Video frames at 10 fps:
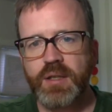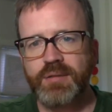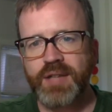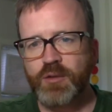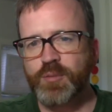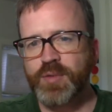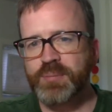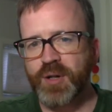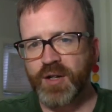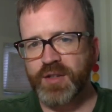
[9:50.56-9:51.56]
that would be
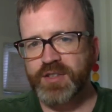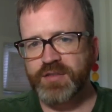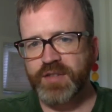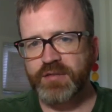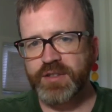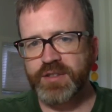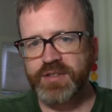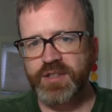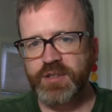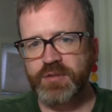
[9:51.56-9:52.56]
positive
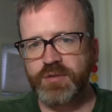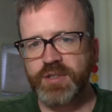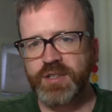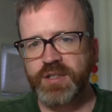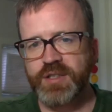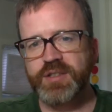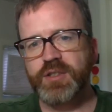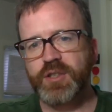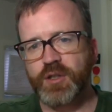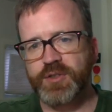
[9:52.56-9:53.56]
evidence that Korean is a
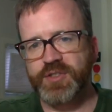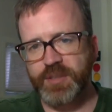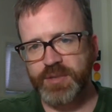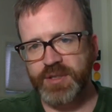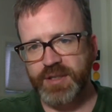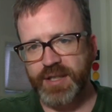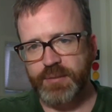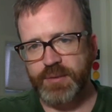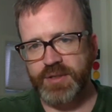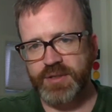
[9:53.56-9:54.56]
null subject
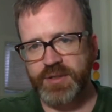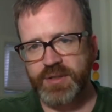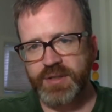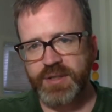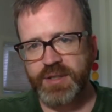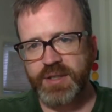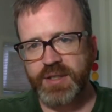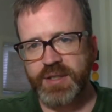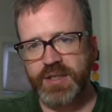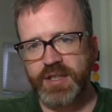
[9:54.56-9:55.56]
language.
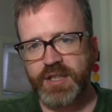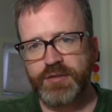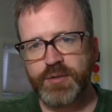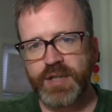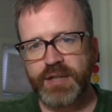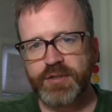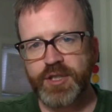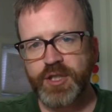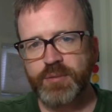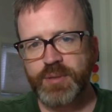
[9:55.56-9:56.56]
If you never
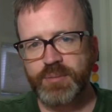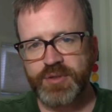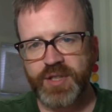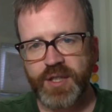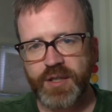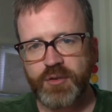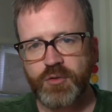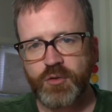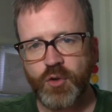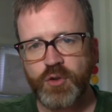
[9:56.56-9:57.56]
hear people saying
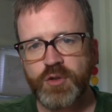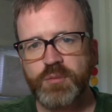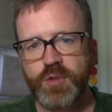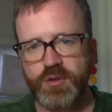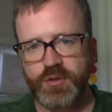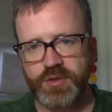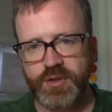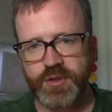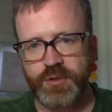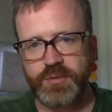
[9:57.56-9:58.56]
"nonon
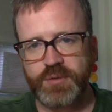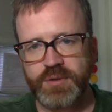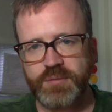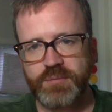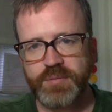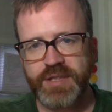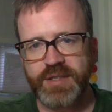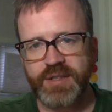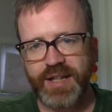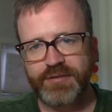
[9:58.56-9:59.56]
mokosoyo,"
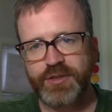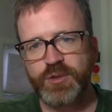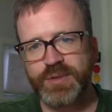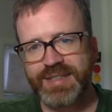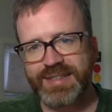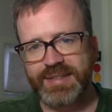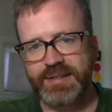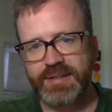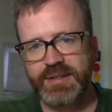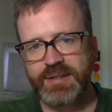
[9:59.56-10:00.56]
meaning "have you
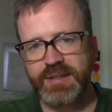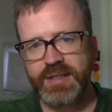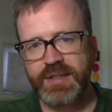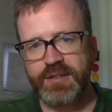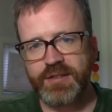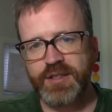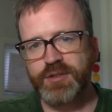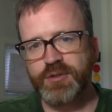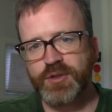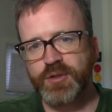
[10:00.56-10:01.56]
eaten," then
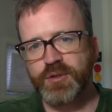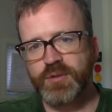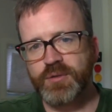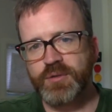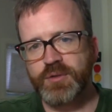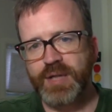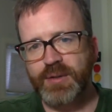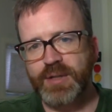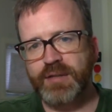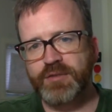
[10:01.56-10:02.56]
you now
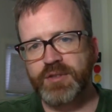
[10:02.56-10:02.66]
have